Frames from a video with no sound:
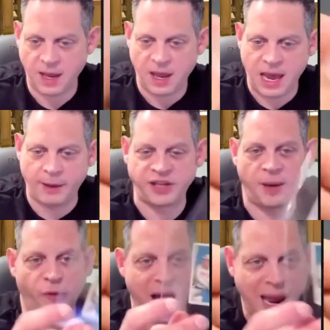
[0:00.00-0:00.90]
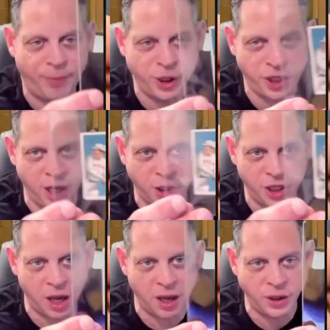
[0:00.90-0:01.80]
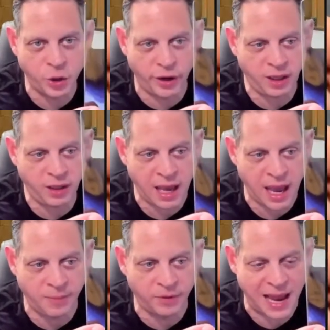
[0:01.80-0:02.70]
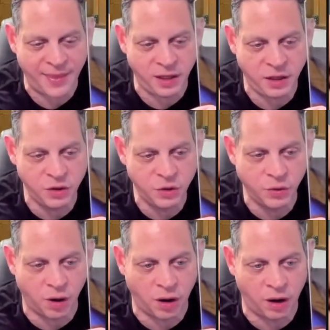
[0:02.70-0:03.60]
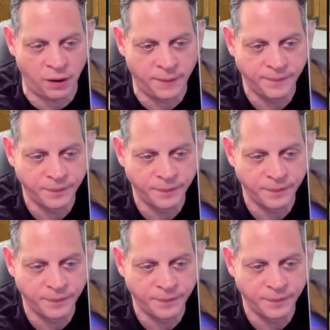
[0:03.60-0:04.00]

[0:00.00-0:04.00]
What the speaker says: Hey, what's up, Rye? Appreciate you joining, and I'm glad that you are